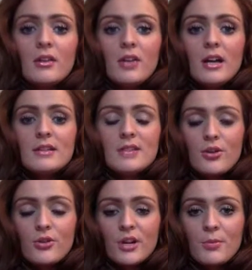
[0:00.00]
that
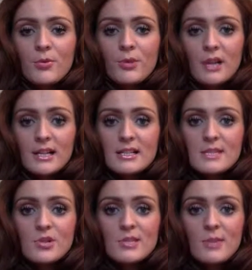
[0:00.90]
Donegal Airport would like to
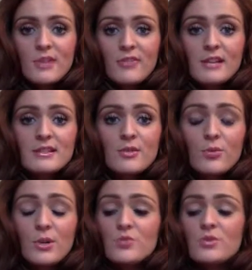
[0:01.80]
sponsor my flights,
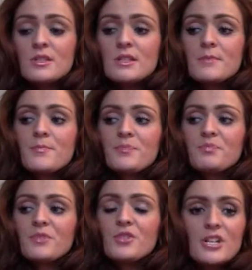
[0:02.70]
which was
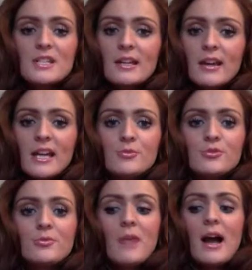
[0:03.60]
just
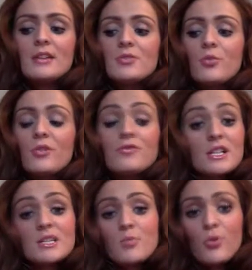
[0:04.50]
incredible. And we've
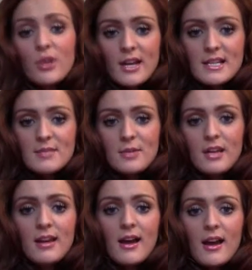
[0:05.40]
just spoken this week
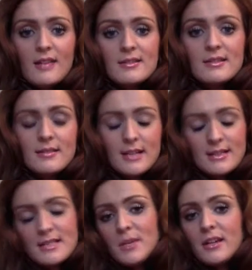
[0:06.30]
and
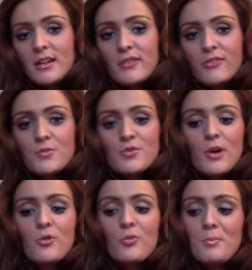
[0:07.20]
it's been confirmed, so
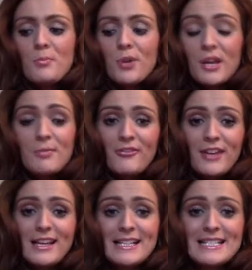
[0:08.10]
I will be booking my
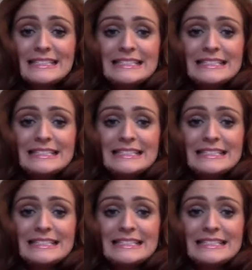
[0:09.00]
flights.